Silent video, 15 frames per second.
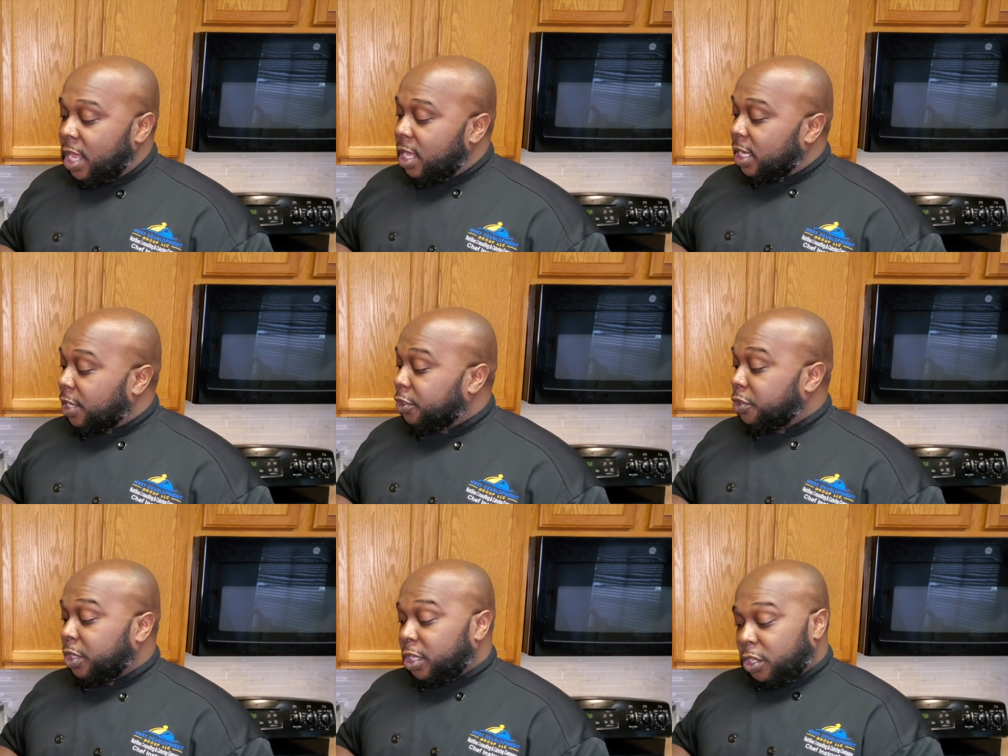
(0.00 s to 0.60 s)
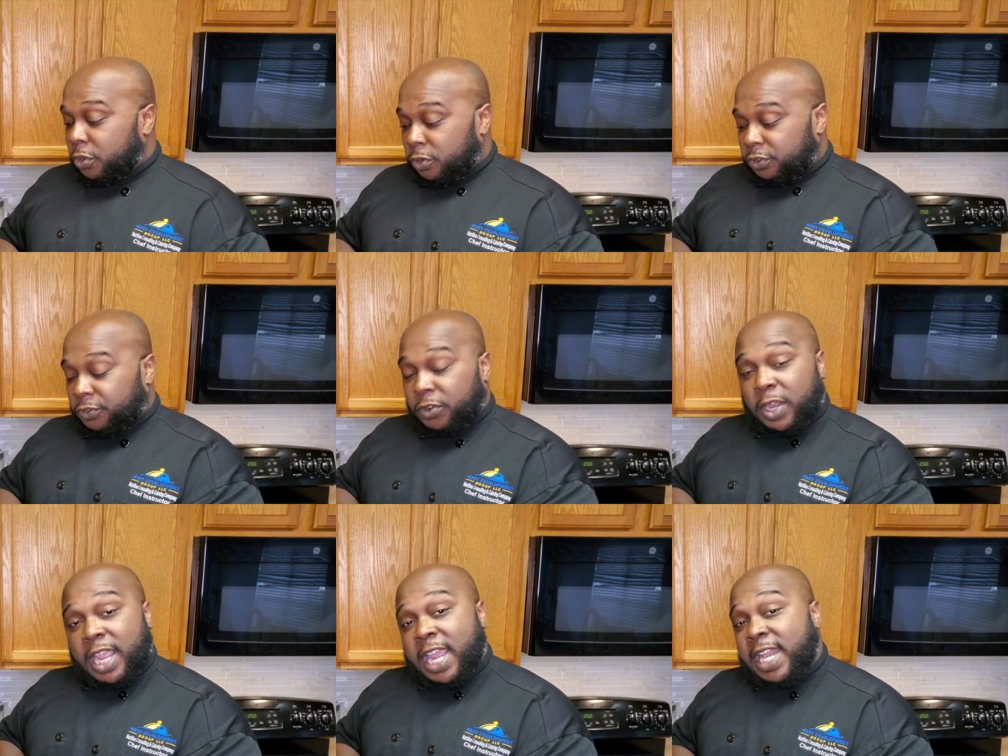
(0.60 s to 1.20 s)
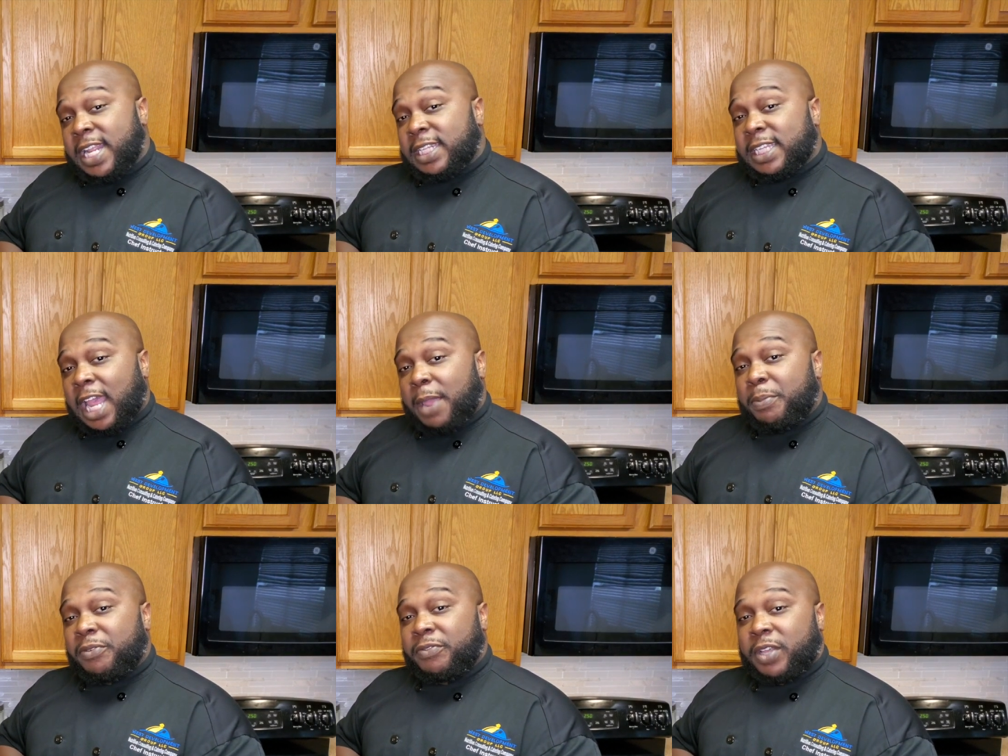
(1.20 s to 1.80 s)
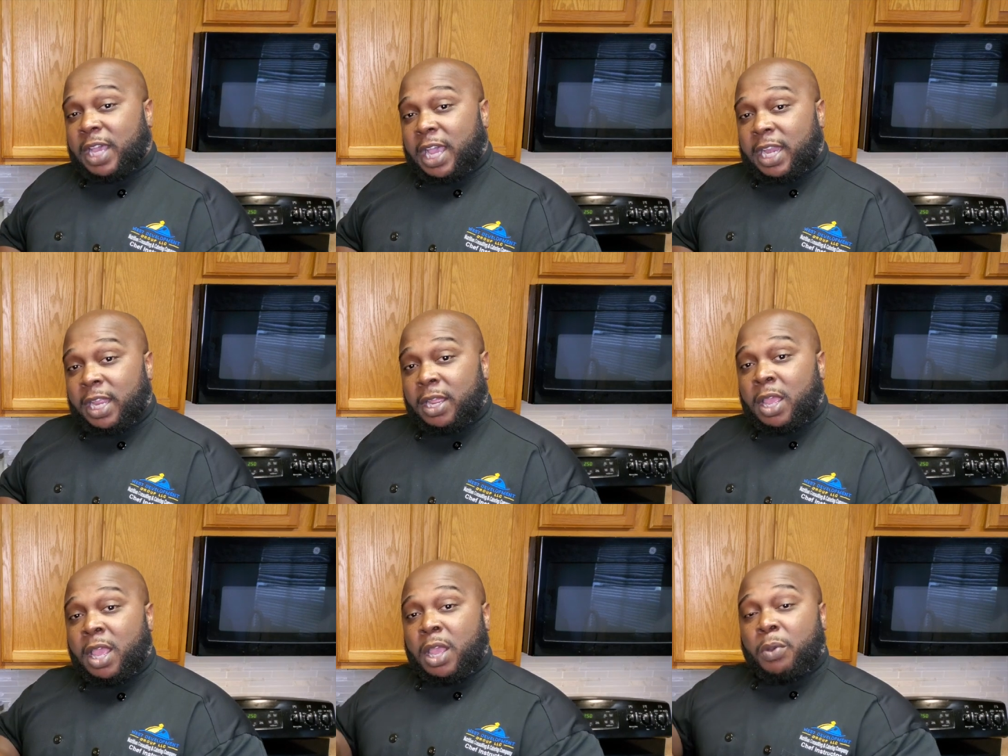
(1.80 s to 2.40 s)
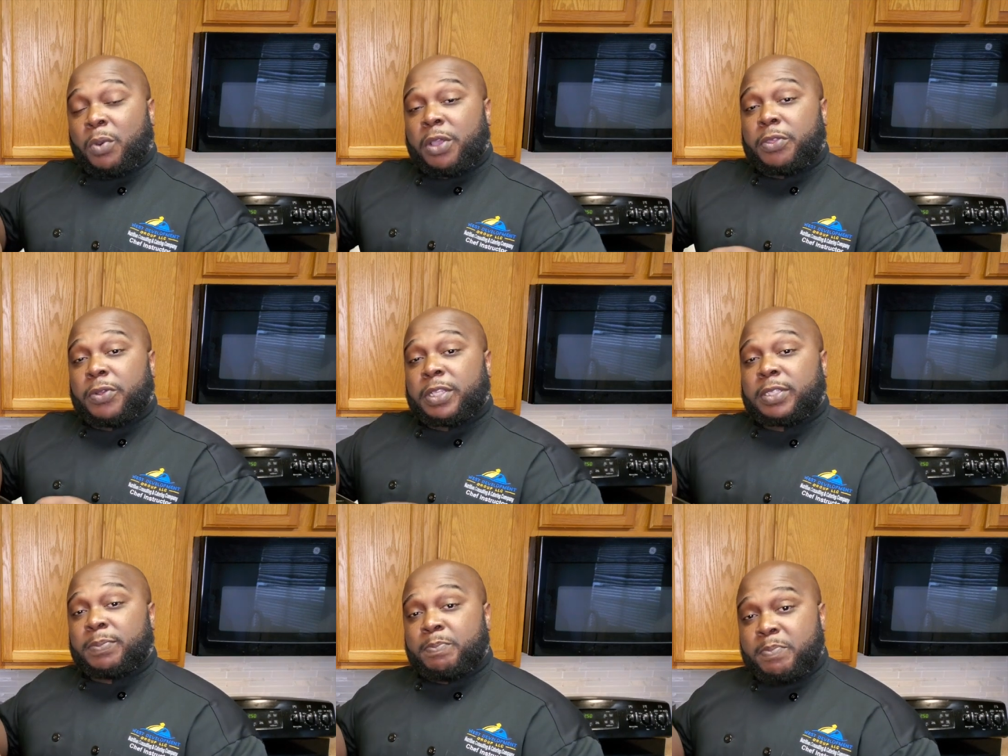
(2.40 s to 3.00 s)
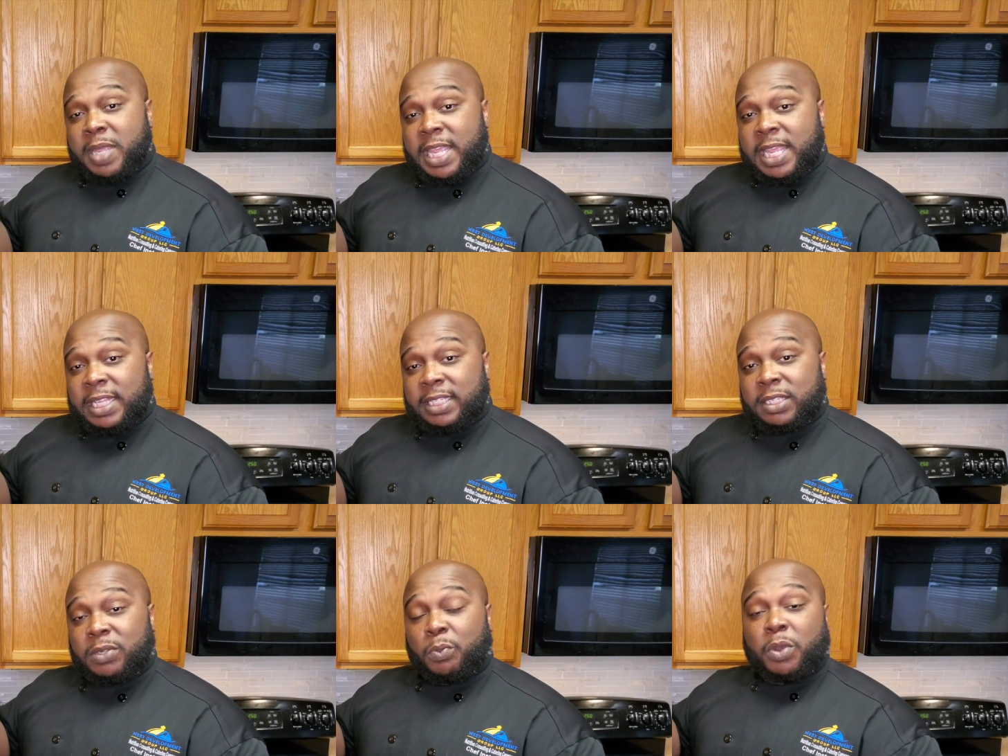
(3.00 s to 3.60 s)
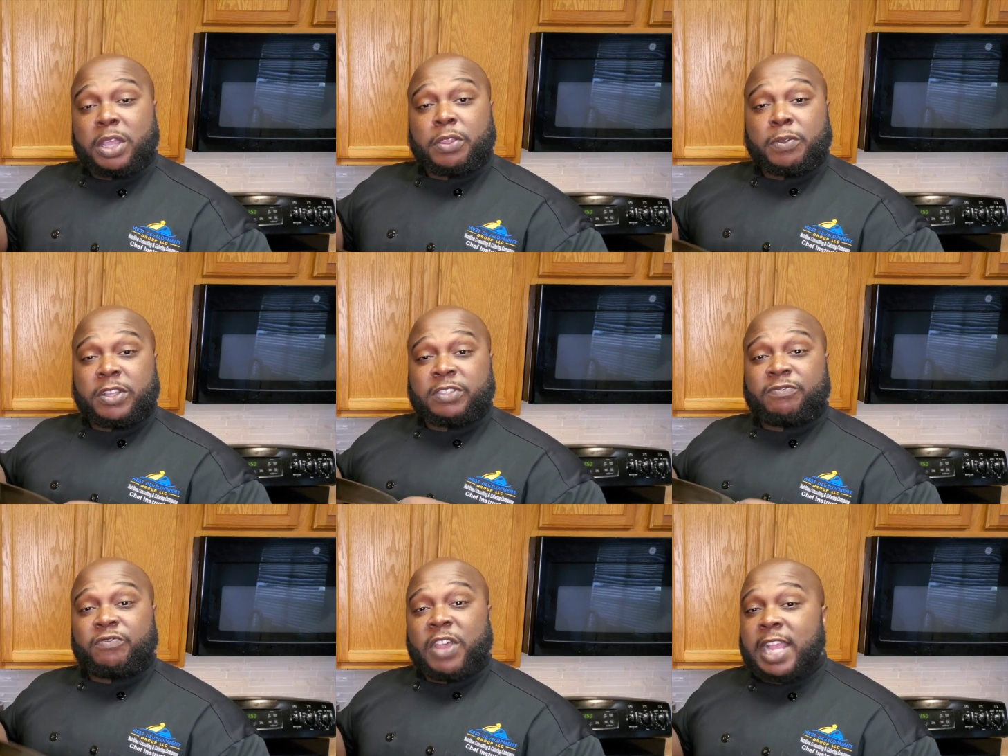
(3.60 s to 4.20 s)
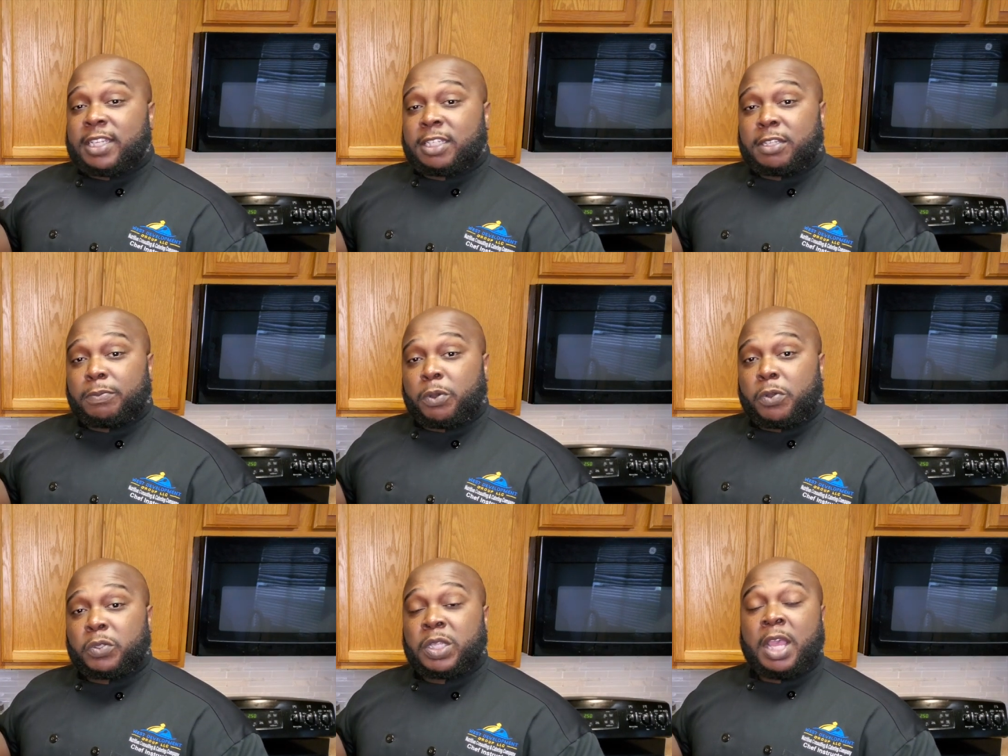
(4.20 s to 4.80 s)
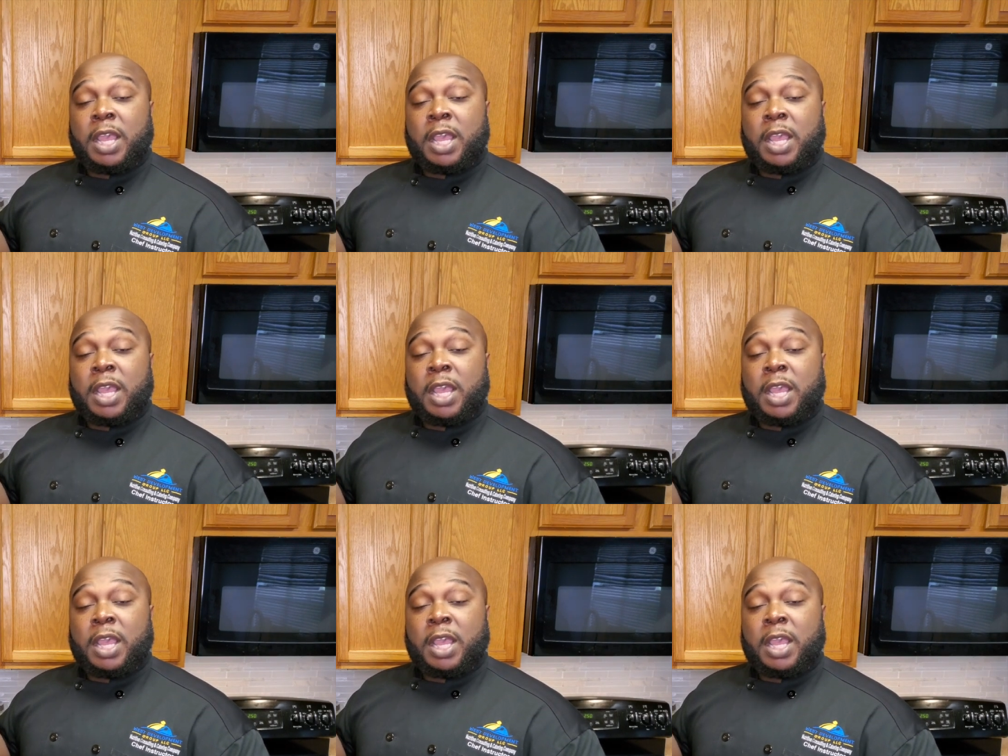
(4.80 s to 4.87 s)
that you can use for any type of cutting, whether it's meats, whether it's vegetables,